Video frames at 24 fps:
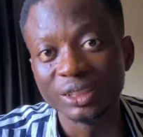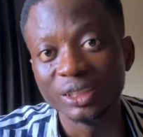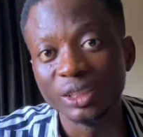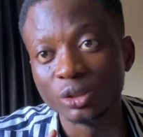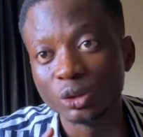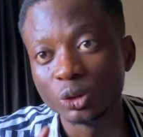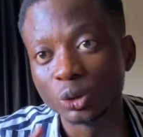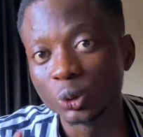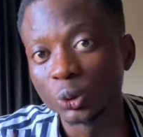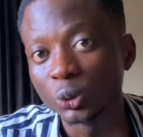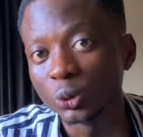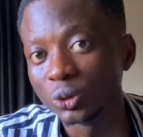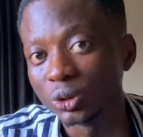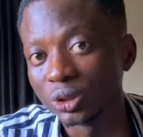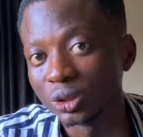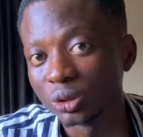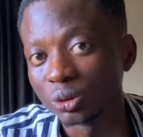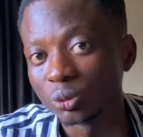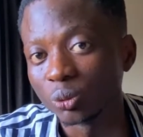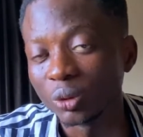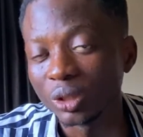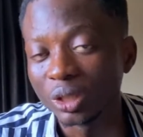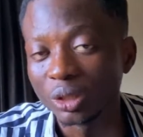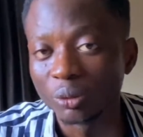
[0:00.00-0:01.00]
they
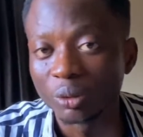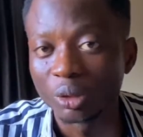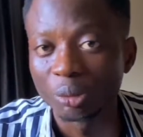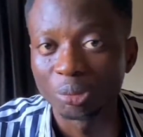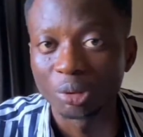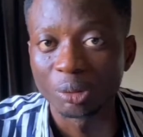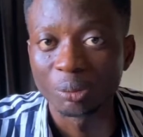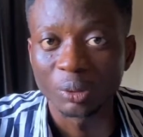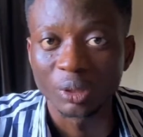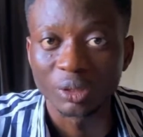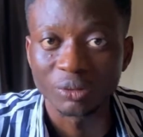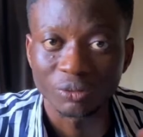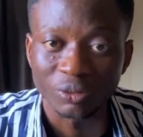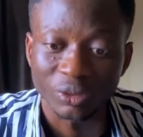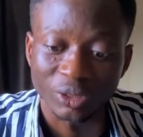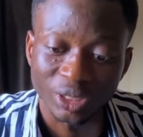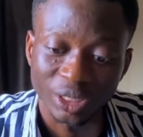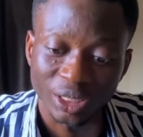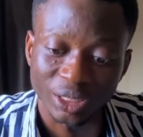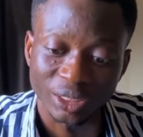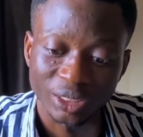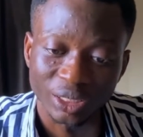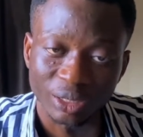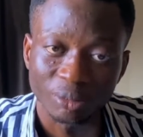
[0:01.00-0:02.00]
chose when they were preparing for the
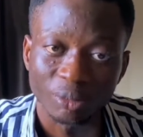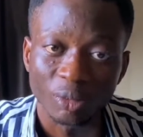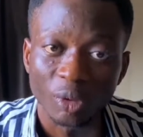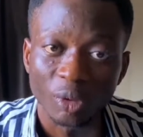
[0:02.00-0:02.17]
exam.